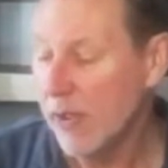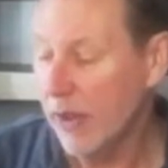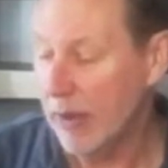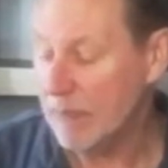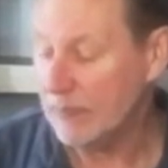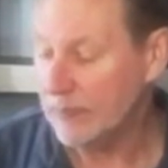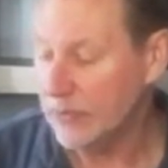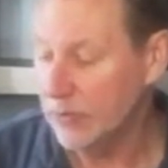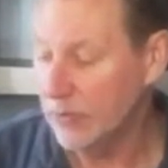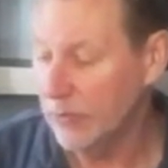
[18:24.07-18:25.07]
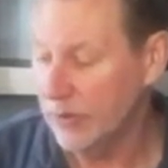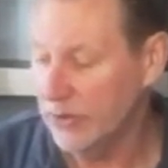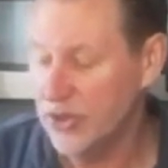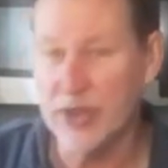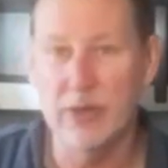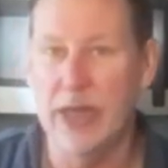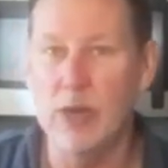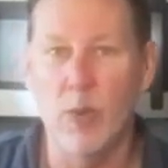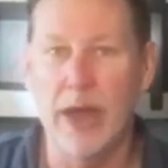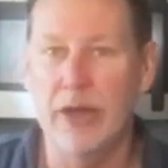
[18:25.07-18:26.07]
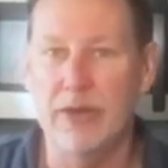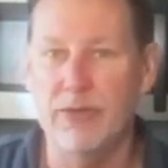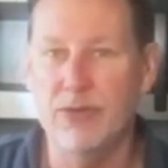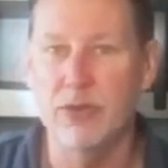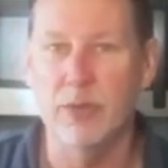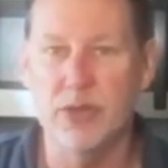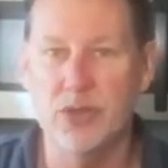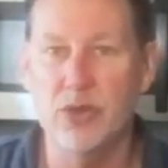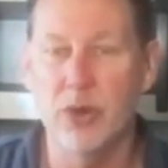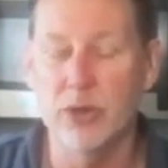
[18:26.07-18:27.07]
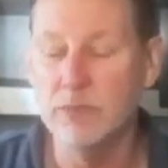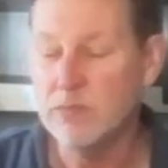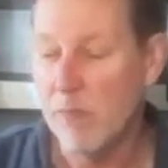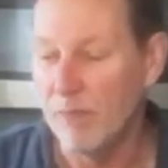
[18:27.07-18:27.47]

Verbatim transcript: Um, just like any wine or any food, when it's too cold,